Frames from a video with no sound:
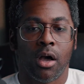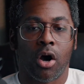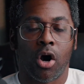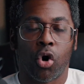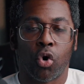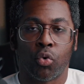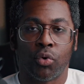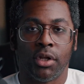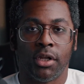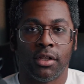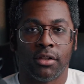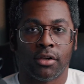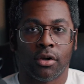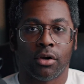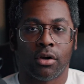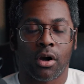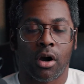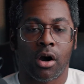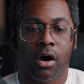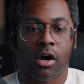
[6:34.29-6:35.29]
owning
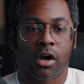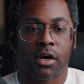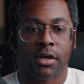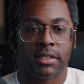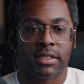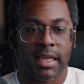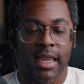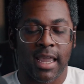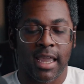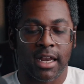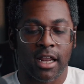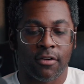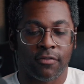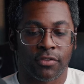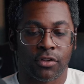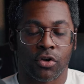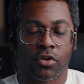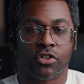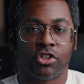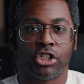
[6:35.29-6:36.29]
their cars, and if
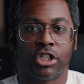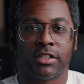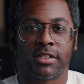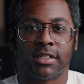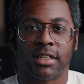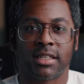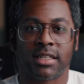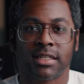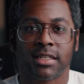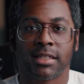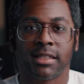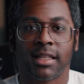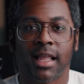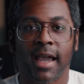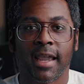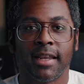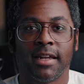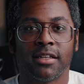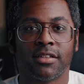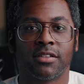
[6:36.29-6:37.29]
there's just the
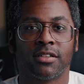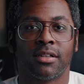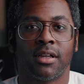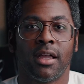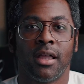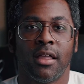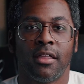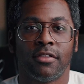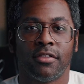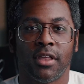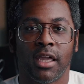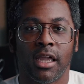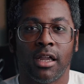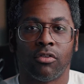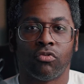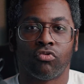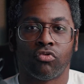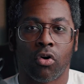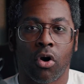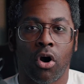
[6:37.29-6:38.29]
slightest
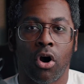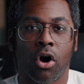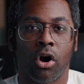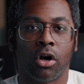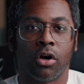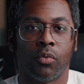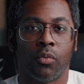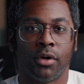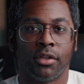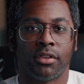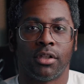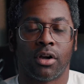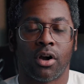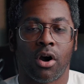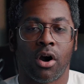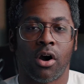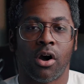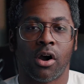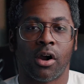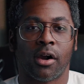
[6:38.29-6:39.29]
thing wrong with the
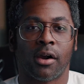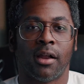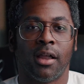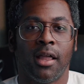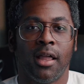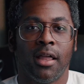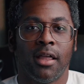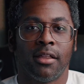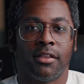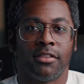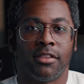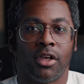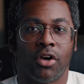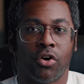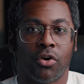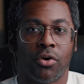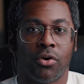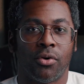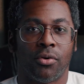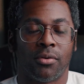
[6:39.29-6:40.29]
car,
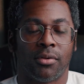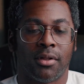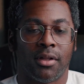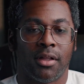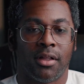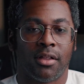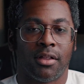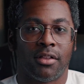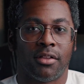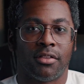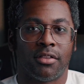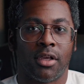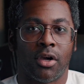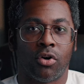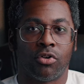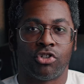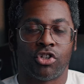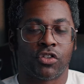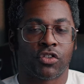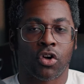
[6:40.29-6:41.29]
they'll
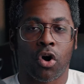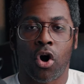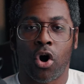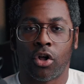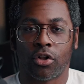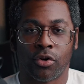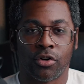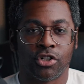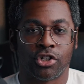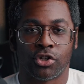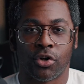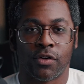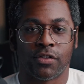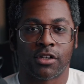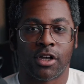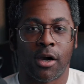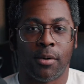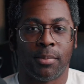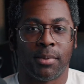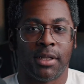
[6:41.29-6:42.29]
just call their insurance
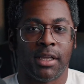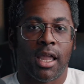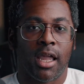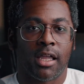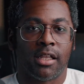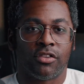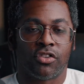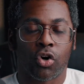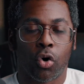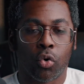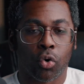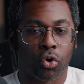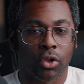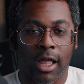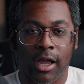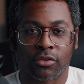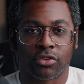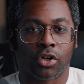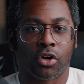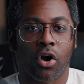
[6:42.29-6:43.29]
company and total
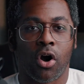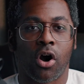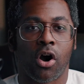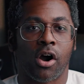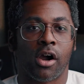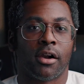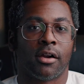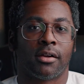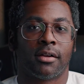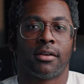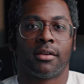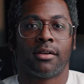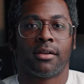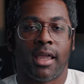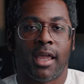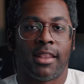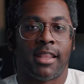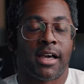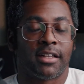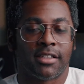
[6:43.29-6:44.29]
out the car.
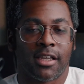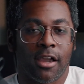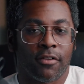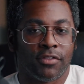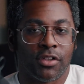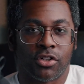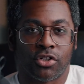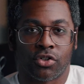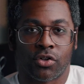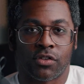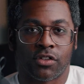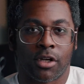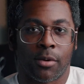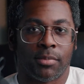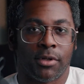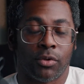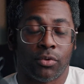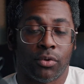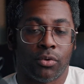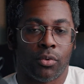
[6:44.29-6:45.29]
And that's if the insurance
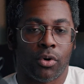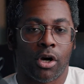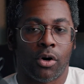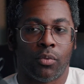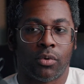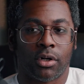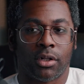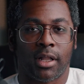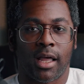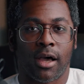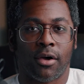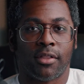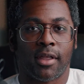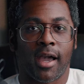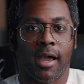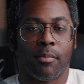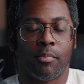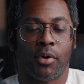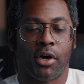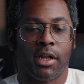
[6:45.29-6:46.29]
company would allow
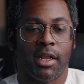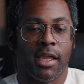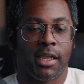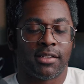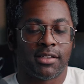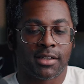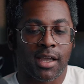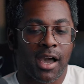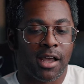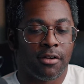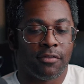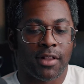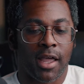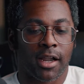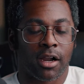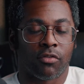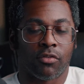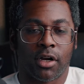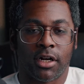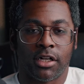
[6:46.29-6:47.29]
that. But it's kind of
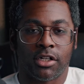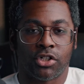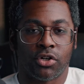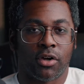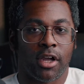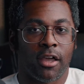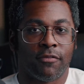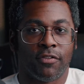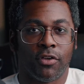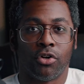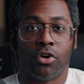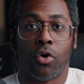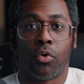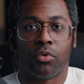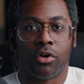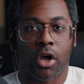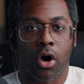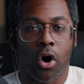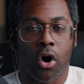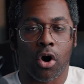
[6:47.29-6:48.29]
like a running joke. If you
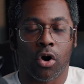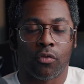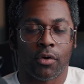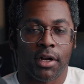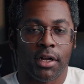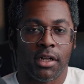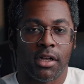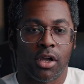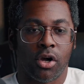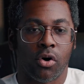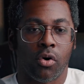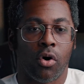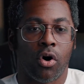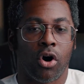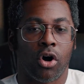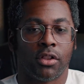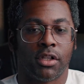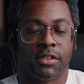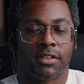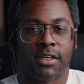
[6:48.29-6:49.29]
don't already know,
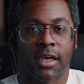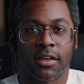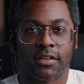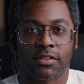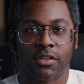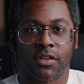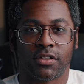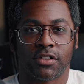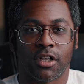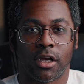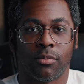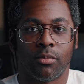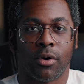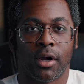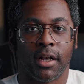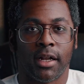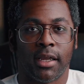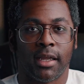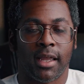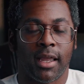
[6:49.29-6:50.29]
on the Tesla
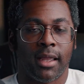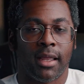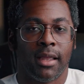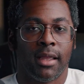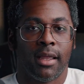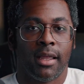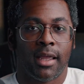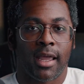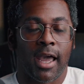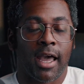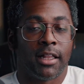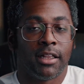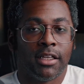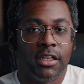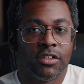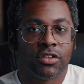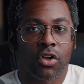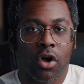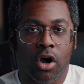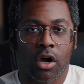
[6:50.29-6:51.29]
subreddit, at
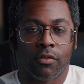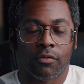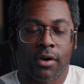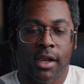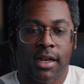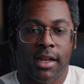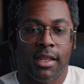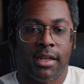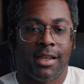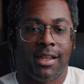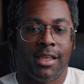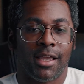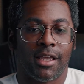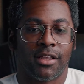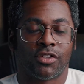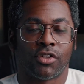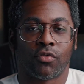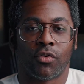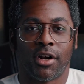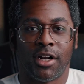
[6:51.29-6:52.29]
least on Reddit,
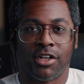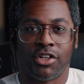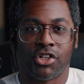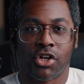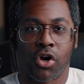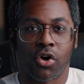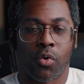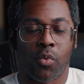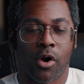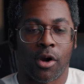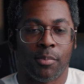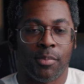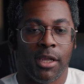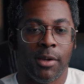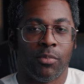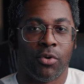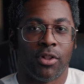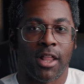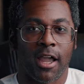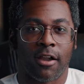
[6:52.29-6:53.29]
it's a running joke where
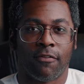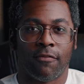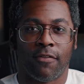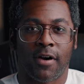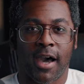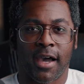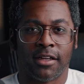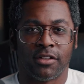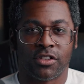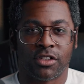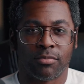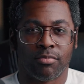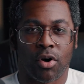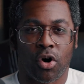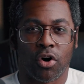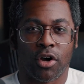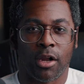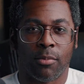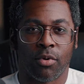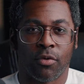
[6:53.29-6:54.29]
people like find
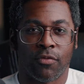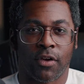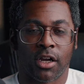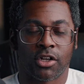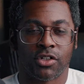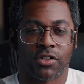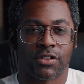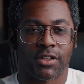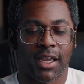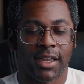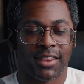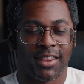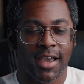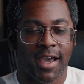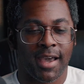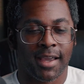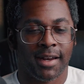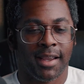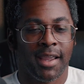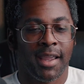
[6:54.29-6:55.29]
small imperfections like
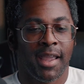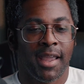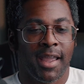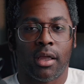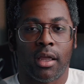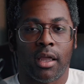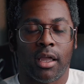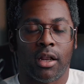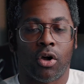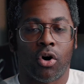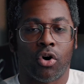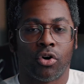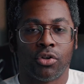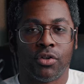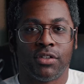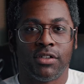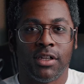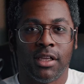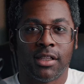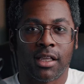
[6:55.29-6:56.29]
that, and all you
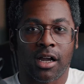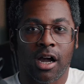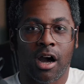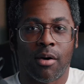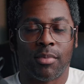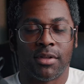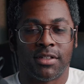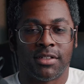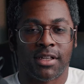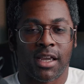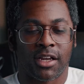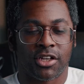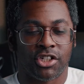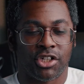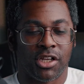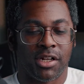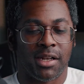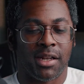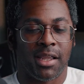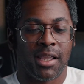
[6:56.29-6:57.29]
see in the comment
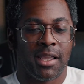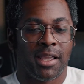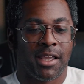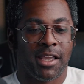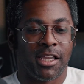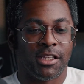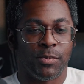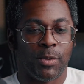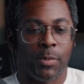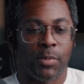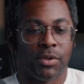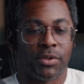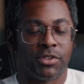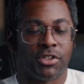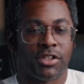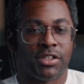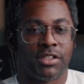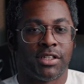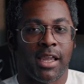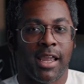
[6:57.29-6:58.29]
section is people
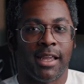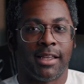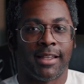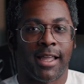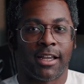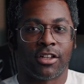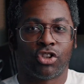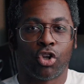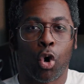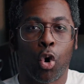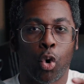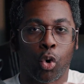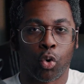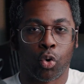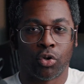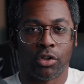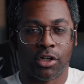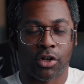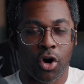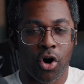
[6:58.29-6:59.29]
just saying like,
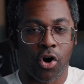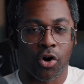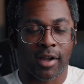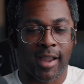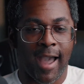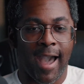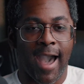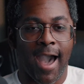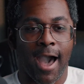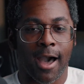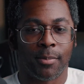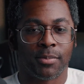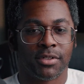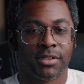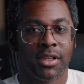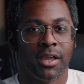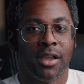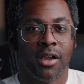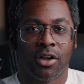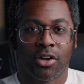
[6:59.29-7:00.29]
totaled in all
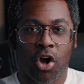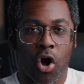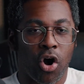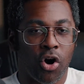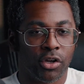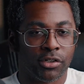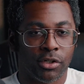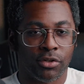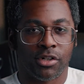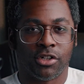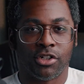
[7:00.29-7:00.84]
caps, call your